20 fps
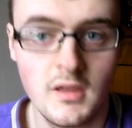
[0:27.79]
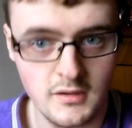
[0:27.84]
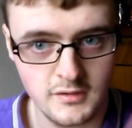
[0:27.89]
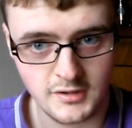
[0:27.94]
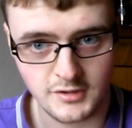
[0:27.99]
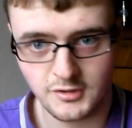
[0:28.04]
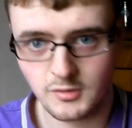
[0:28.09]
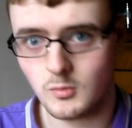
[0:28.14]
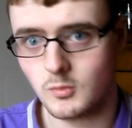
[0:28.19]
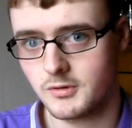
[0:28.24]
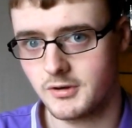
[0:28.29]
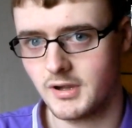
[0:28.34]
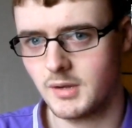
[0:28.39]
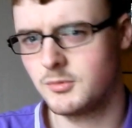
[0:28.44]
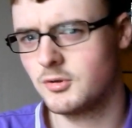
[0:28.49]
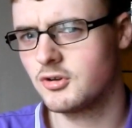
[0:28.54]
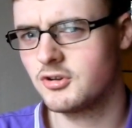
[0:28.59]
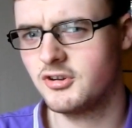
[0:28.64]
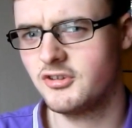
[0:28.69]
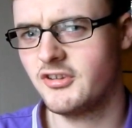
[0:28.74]
Now don't worry, I'm
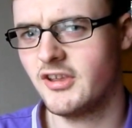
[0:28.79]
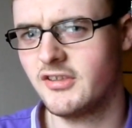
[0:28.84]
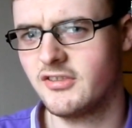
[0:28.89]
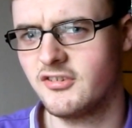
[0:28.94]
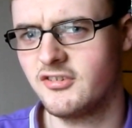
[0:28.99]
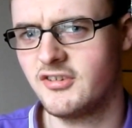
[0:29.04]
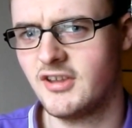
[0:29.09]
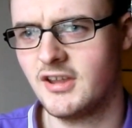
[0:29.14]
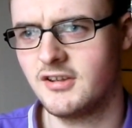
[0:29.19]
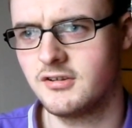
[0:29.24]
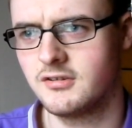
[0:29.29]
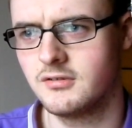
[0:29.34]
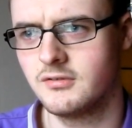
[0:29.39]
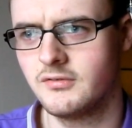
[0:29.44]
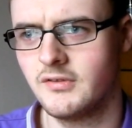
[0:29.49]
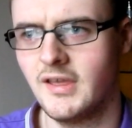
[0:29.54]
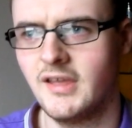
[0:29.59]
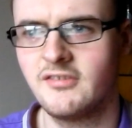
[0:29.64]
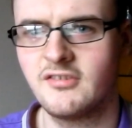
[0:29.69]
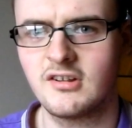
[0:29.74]
not going to take the stand
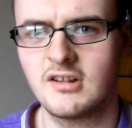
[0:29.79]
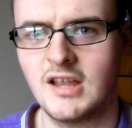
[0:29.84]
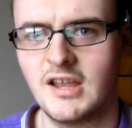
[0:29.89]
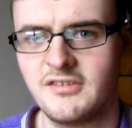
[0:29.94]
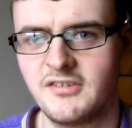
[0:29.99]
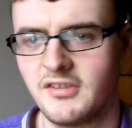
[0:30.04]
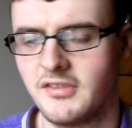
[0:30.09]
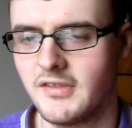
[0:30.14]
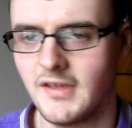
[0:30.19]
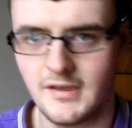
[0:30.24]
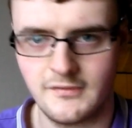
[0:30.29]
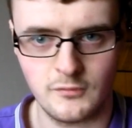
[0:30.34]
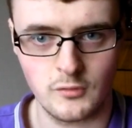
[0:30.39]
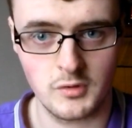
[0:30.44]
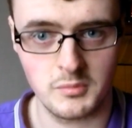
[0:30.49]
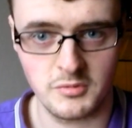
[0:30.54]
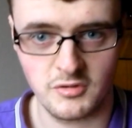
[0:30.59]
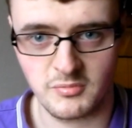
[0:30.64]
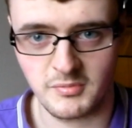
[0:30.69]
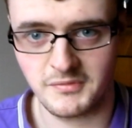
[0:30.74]
of it's a classic therefore
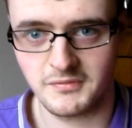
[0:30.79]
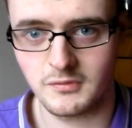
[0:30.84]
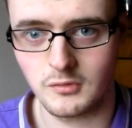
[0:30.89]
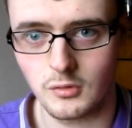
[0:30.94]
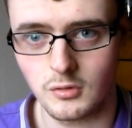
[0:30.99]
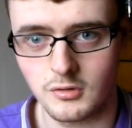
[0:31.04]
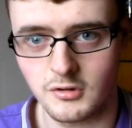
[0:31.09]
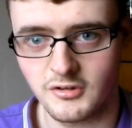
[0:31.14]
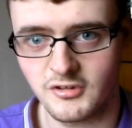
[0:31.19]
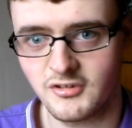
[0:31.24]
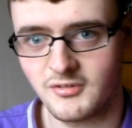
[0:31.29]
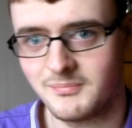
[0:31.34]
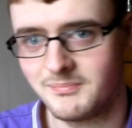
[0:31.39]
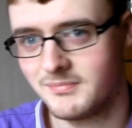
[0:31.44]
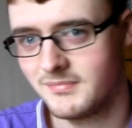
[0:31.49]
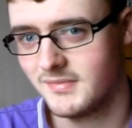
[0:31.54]
it must be flawless.